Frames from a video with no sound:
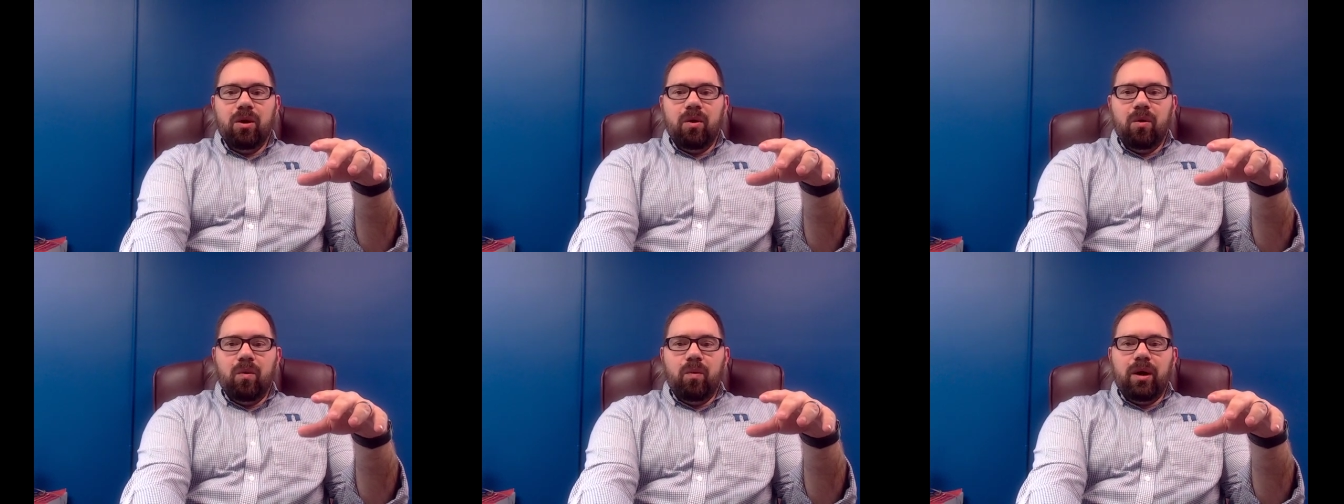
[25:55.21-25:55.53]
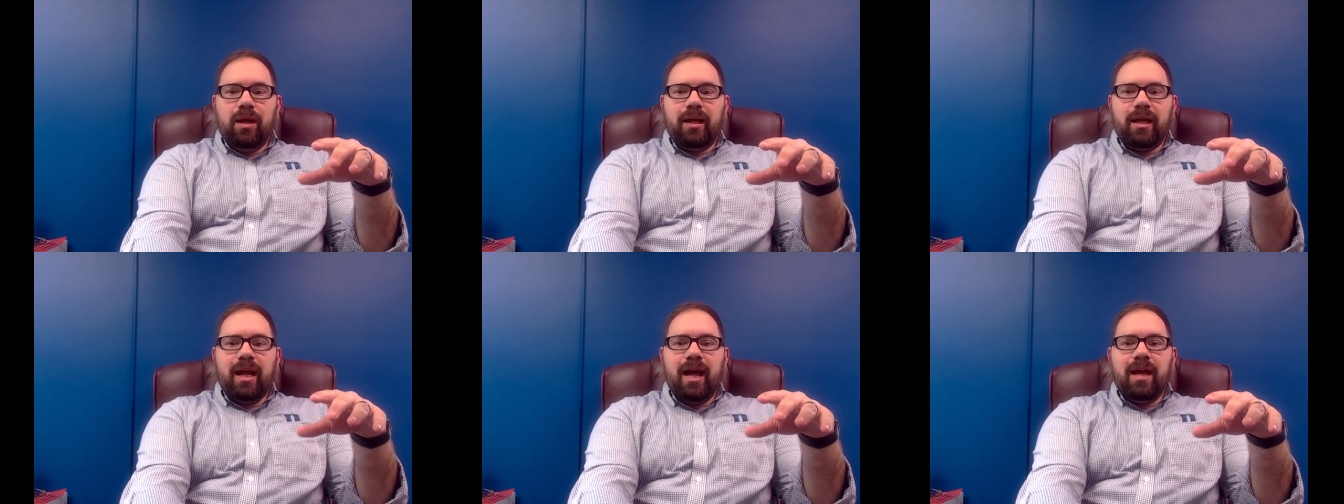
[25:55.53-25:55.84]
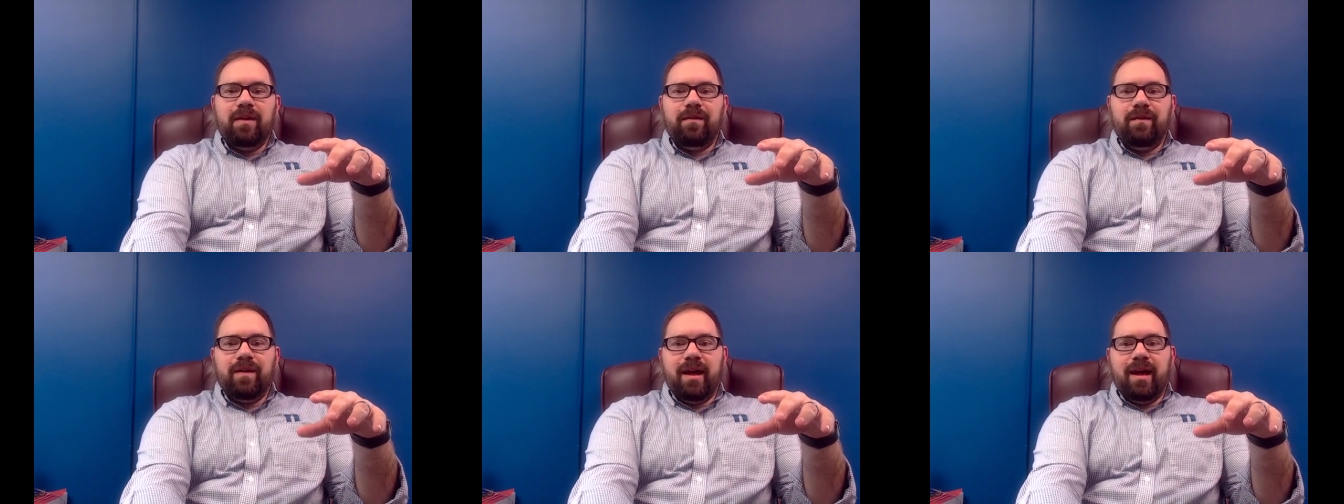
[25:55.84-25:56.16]
What
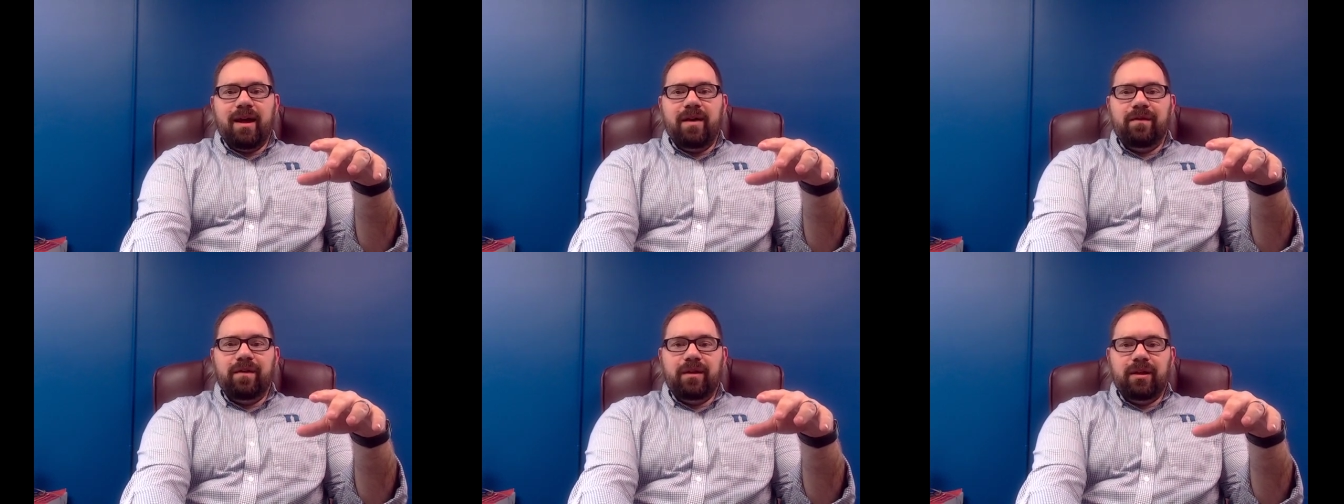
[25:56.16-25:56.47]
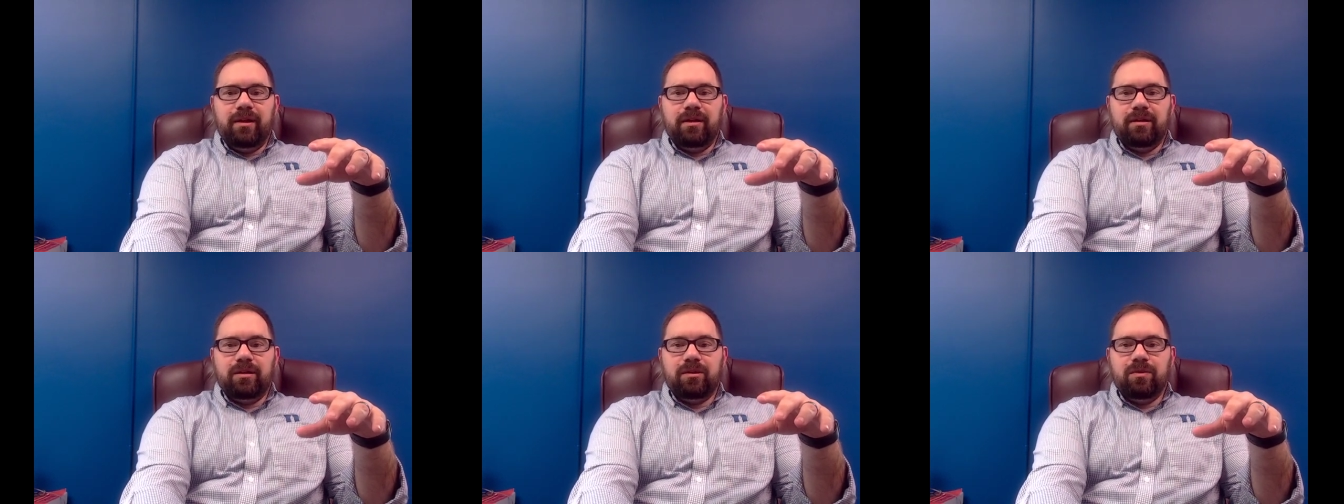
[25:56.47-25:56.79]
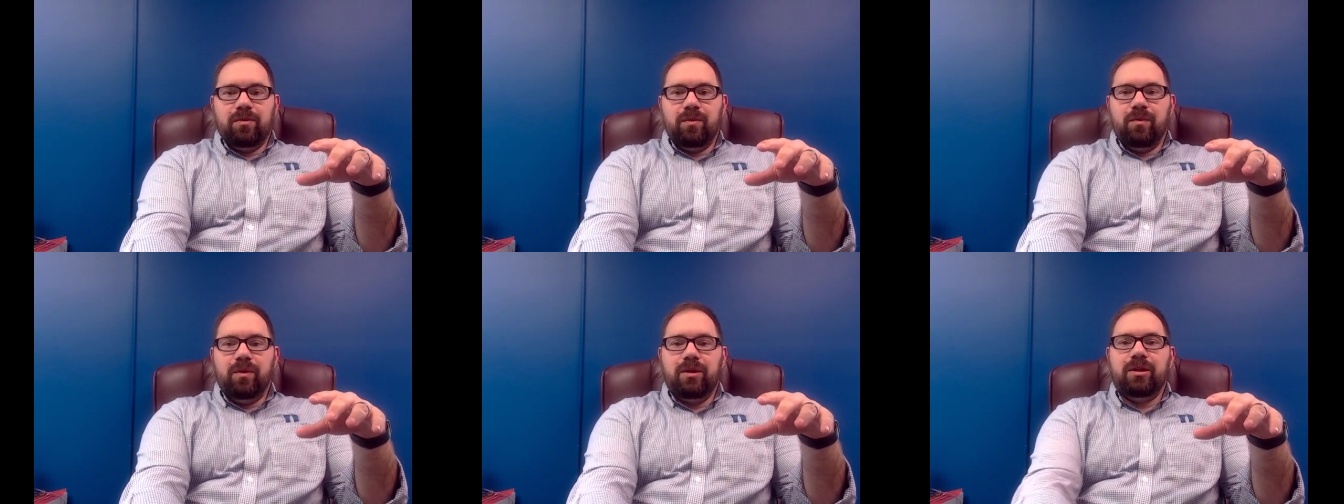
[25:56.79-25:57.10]
kind of evidence
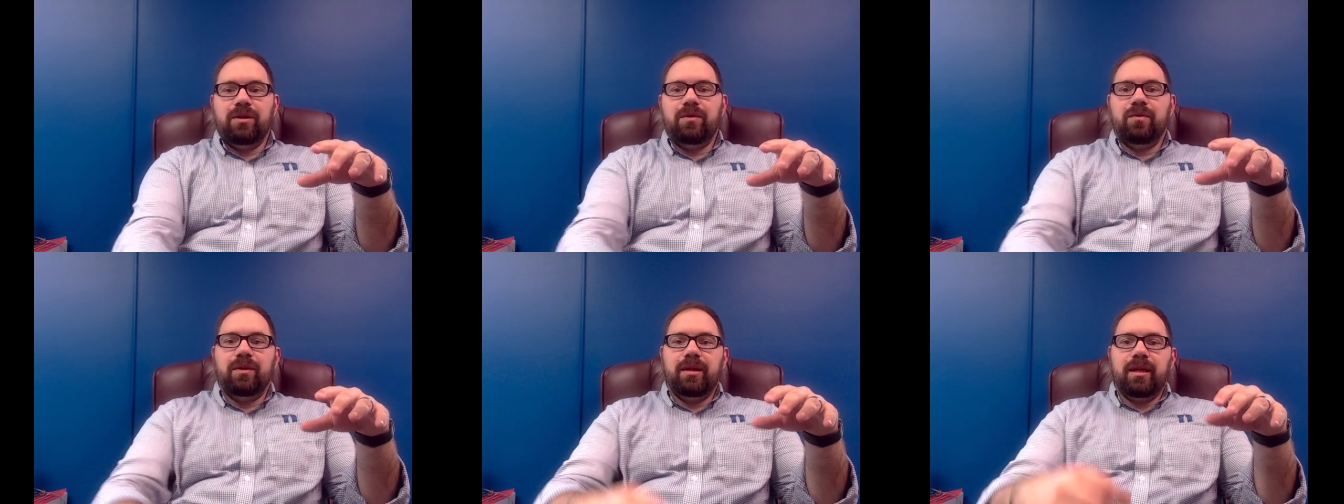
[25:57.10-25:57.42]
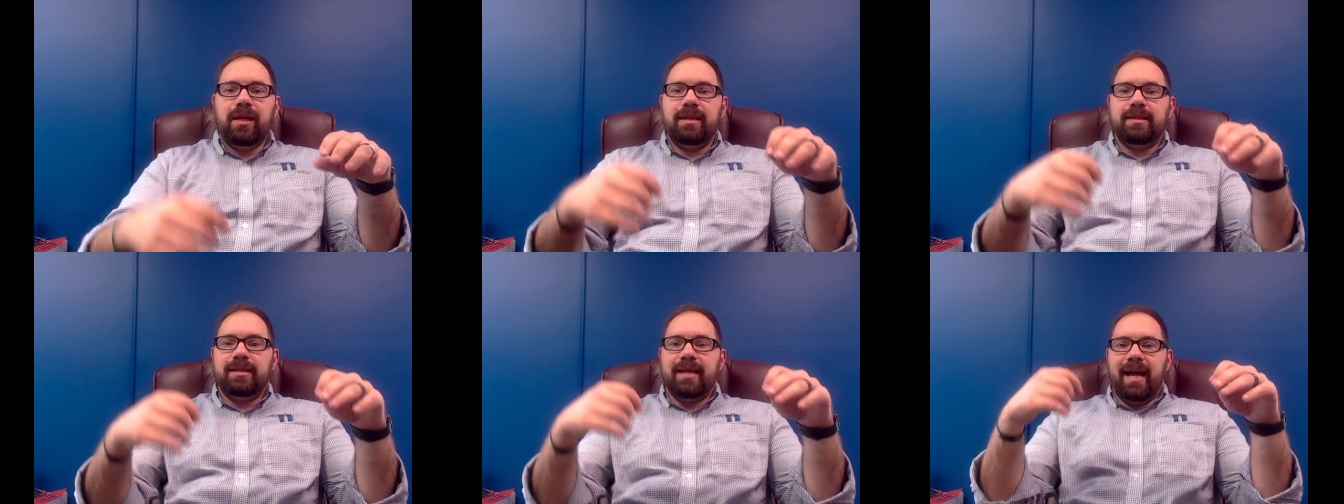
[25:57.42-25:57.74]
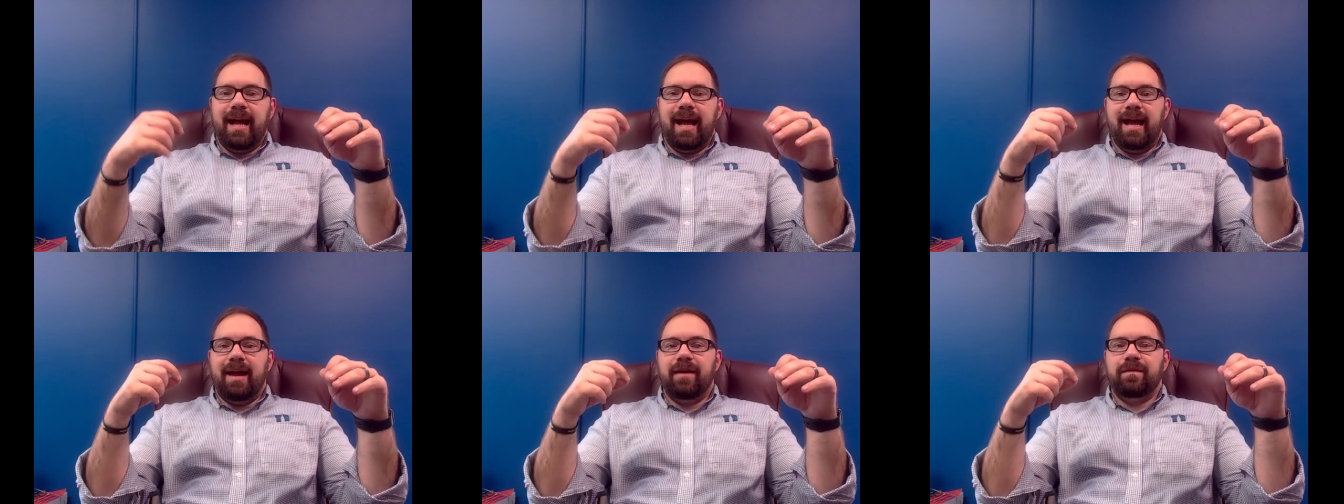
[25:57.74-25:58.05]
would you need to
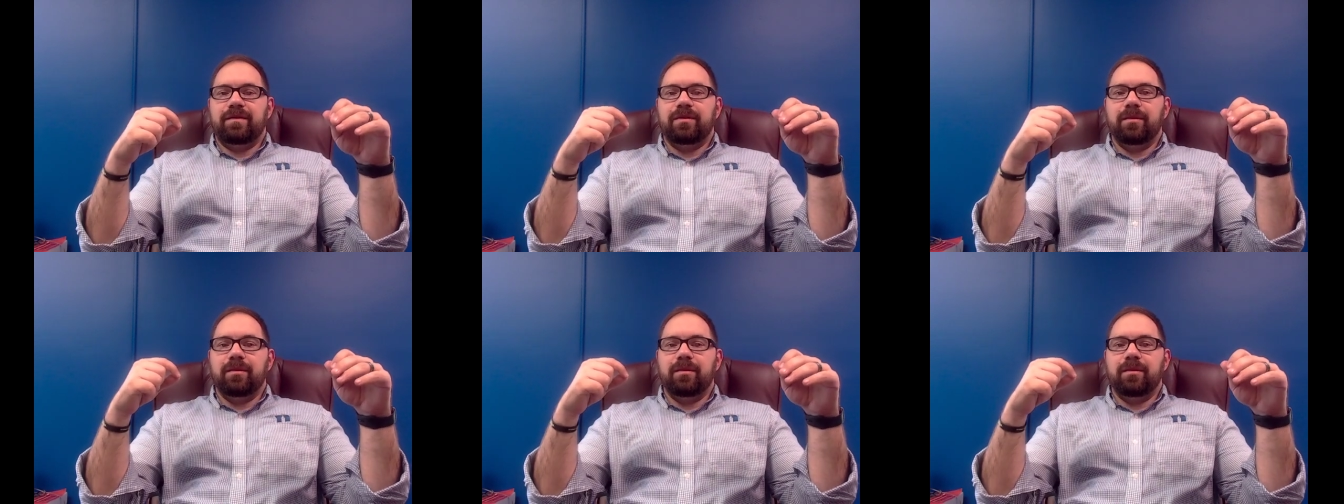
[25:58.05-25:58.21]
have